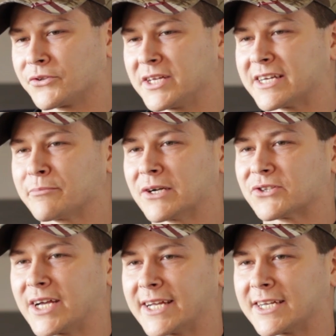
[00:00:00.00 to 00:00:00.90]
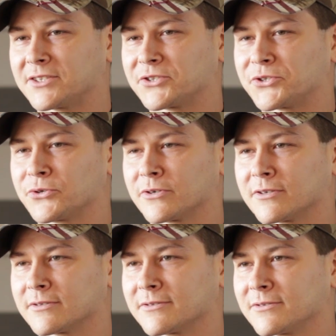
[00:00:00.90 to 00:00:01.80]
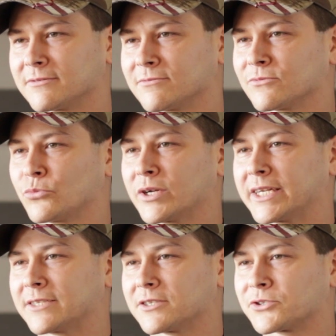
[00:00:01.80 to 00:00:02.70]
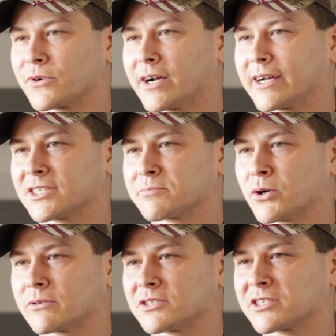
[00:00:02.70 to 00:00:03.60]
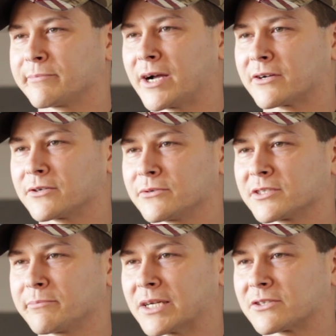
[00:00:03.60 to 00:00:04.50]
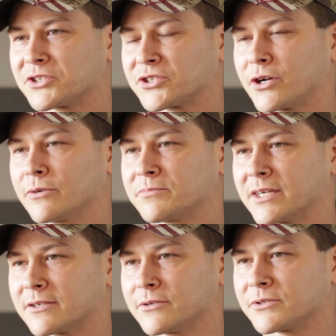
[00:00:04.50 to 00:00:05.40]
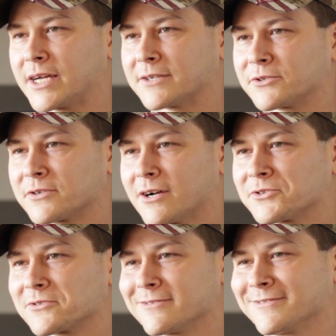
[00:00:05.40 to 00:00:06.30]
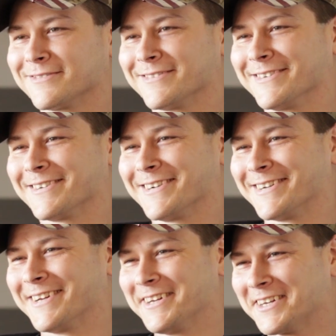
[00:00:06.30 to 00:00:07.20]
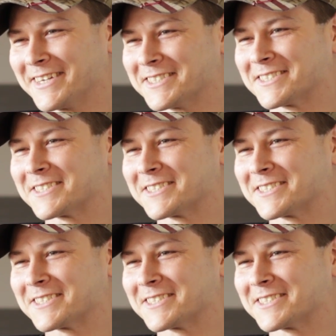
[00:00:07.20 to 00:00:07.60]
think about that as you're wanting to try smokeless tobacco, is about the scope that goes down your nostril. It's